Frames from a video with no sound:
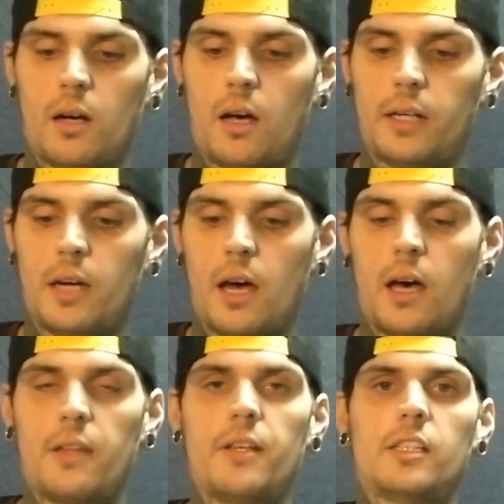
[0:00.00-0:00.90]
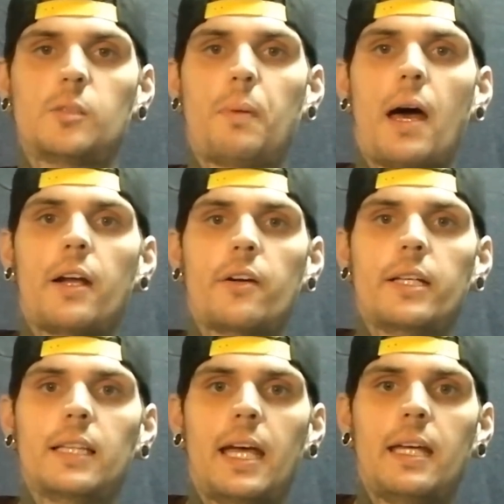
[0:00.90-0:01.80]
on the Aspire
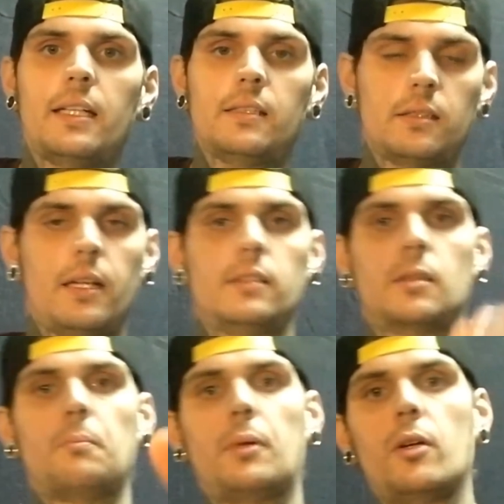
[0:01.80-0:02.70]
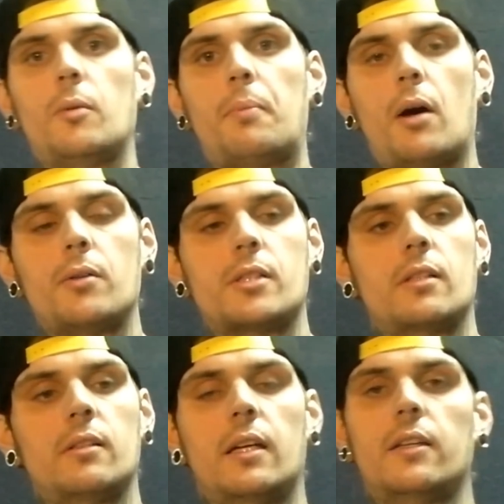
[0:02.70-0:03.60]
Atlantis and some Plume
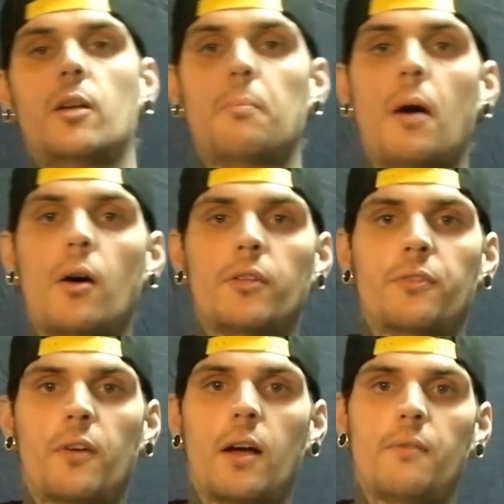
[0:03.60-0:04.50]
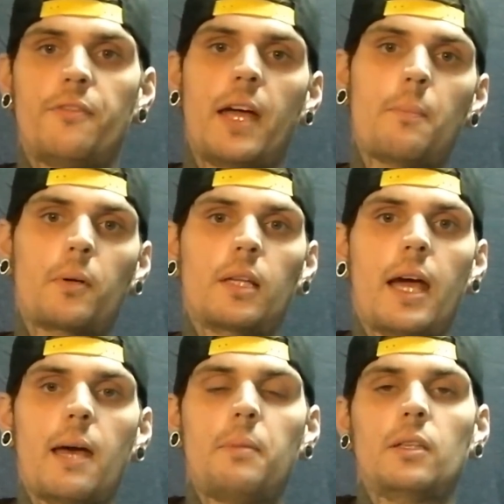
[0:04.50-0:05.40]
Potion, and they're both from Vapor
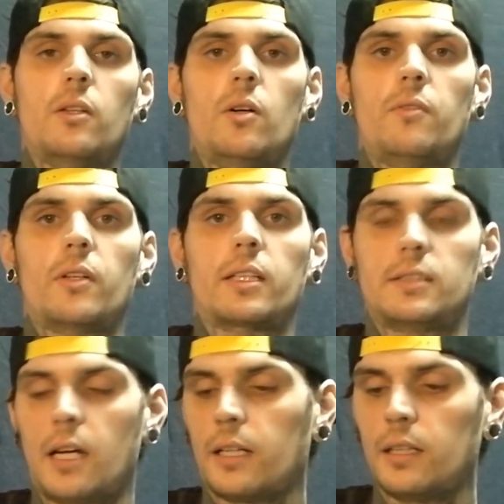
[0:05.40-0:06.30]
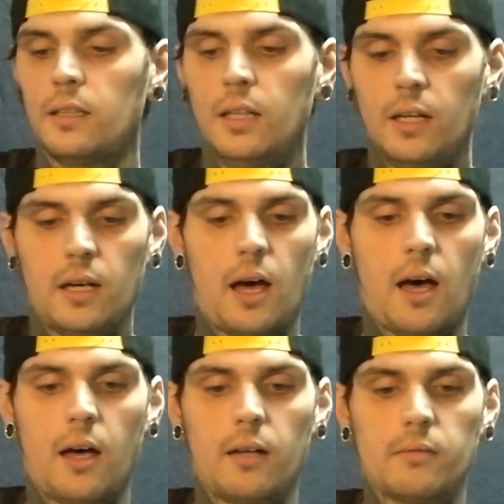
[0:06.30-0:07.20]
Lab in Louisville, Kentucky.
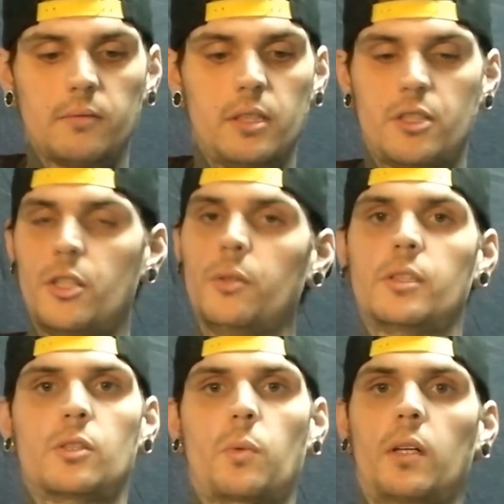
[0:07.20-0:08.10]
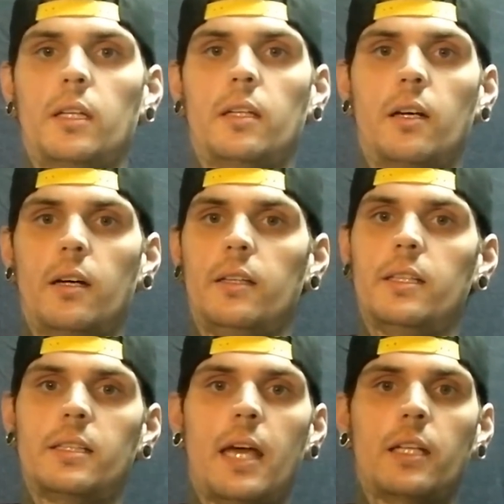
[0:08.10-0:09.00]
The juice is really good,
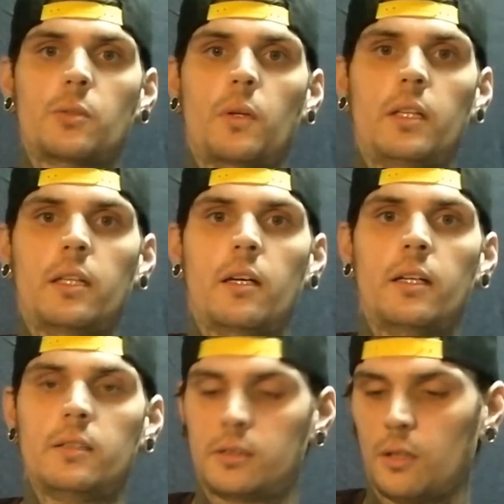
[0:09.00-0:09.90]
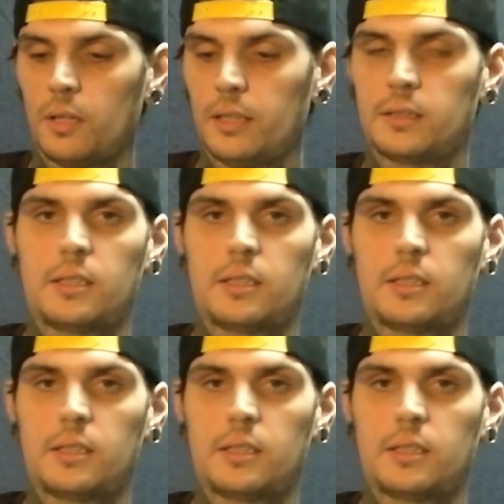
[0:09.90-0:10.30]
the tank's really good, so let's